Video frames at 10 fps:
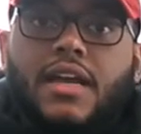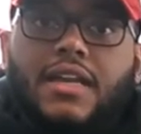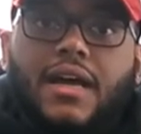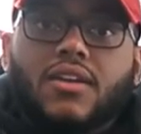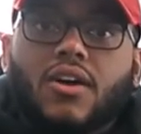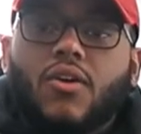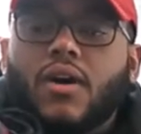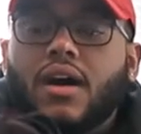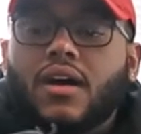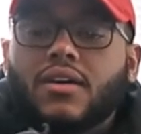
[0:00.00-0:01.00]
And I
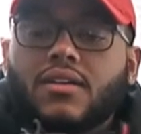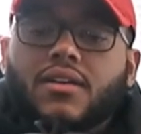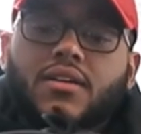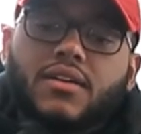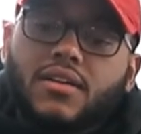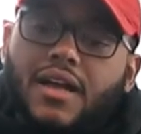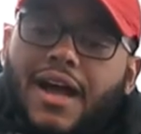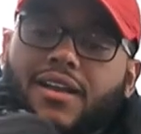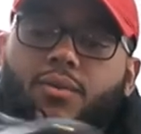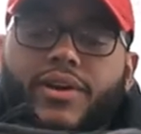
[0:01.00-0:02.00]
know uh,
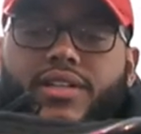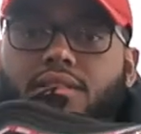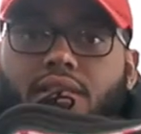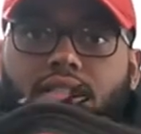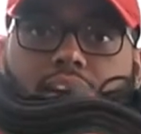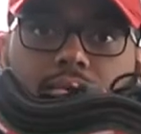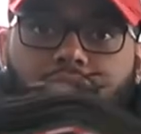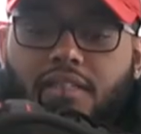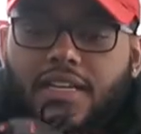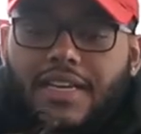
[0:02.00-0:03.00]
I can wear these to the gym.
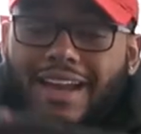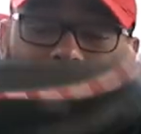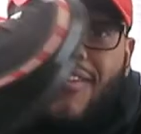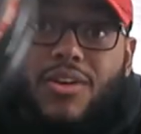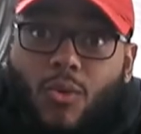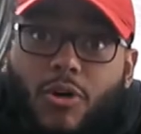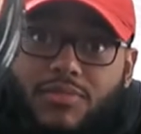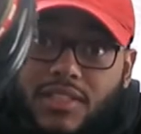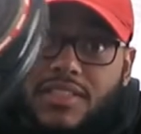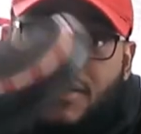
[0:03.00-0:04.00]
And I already wore them
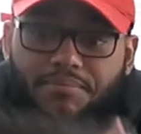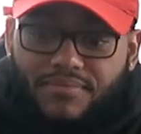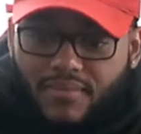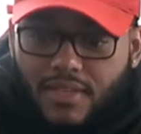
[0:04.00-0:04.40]
to the gym.